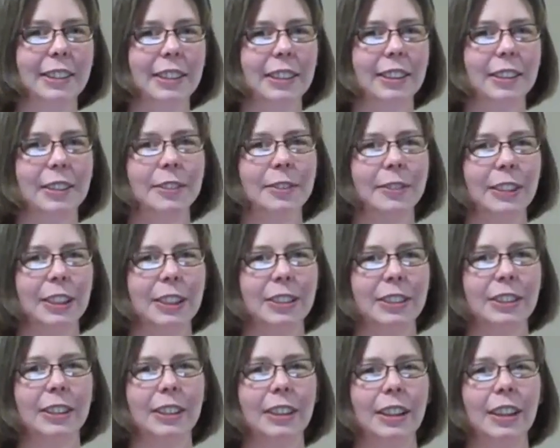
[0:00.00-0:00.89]
You know,
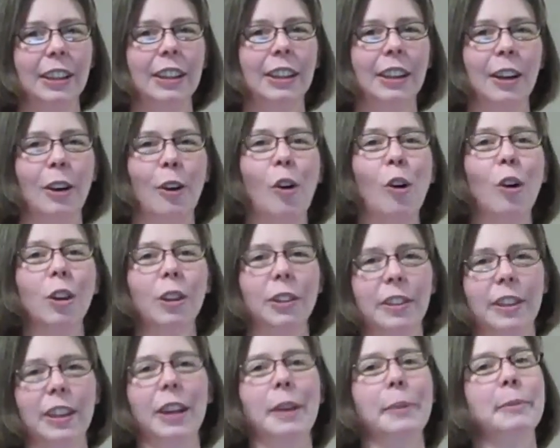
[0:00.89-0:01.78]
there's
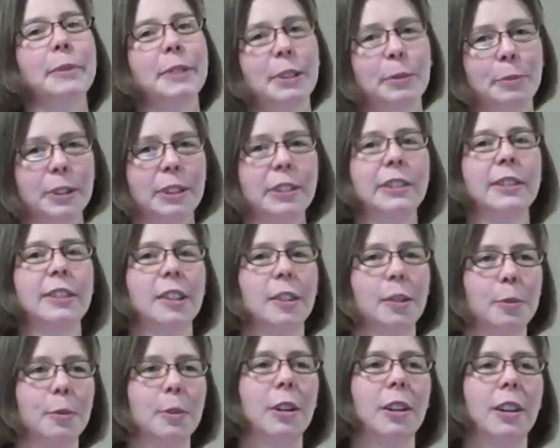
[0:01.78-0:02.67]
old themes will
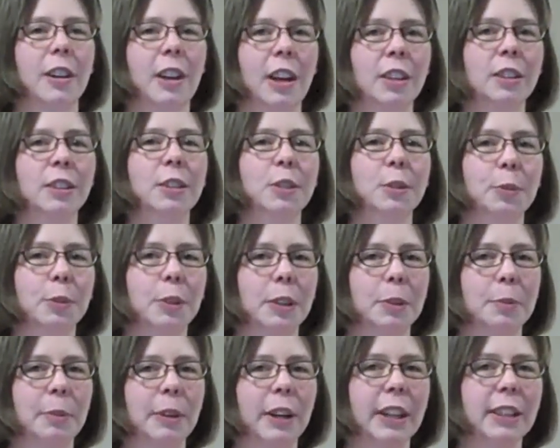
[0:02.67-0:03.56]
still work on new
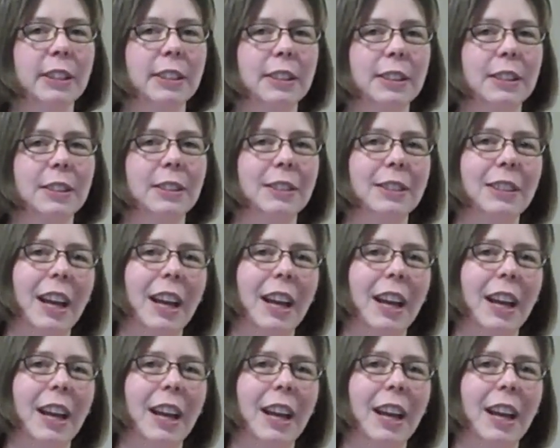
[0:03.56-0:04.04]
WordPress,